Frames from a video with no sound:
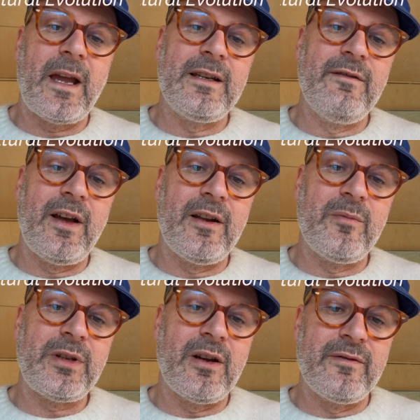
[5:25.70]

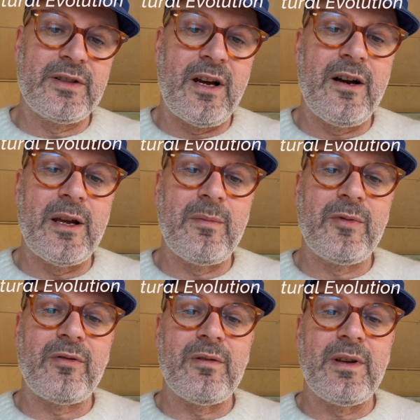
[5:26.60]
developed over time
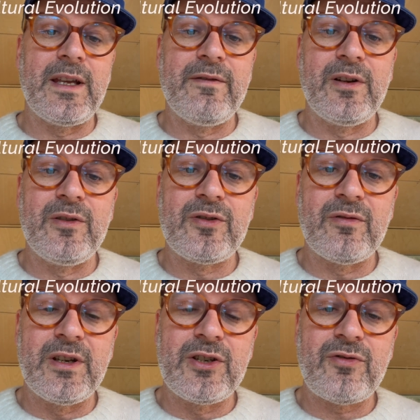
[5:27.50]
through
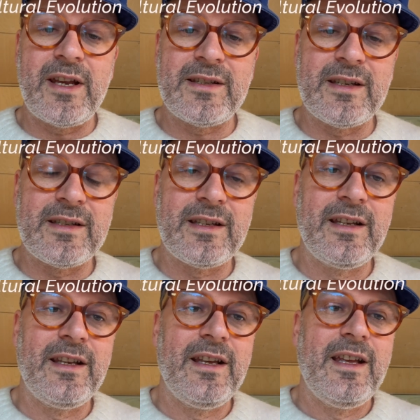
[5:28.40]
evolutionary stresses.
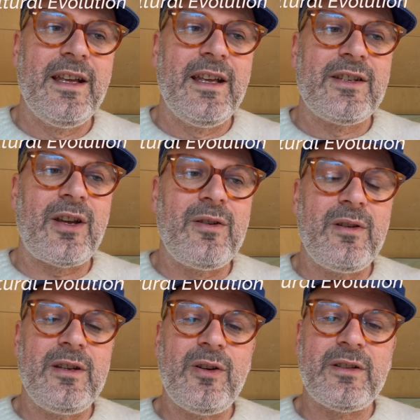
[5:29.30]
So
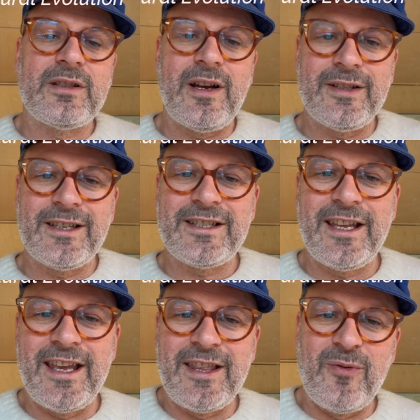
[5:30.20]
you can start to
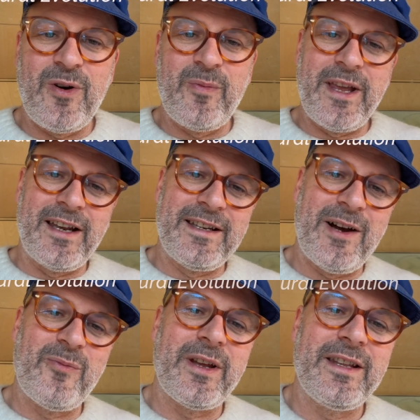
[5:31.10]
see that what we end
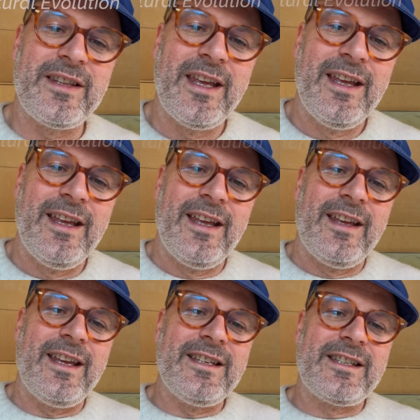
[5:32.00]
up with
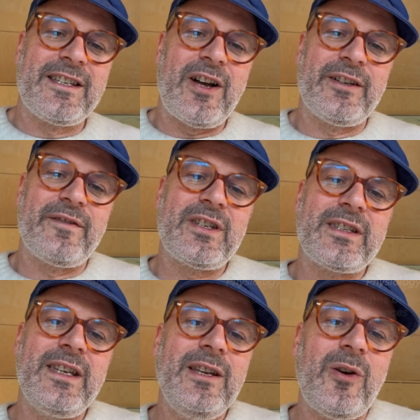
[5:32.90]
is this kind of
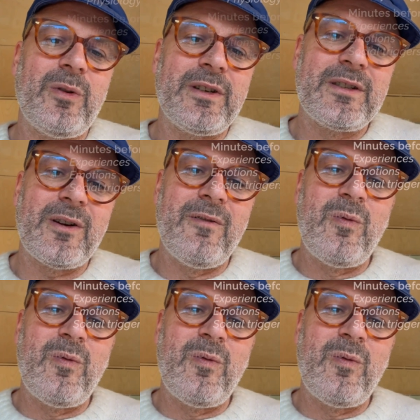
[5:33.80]
sequence of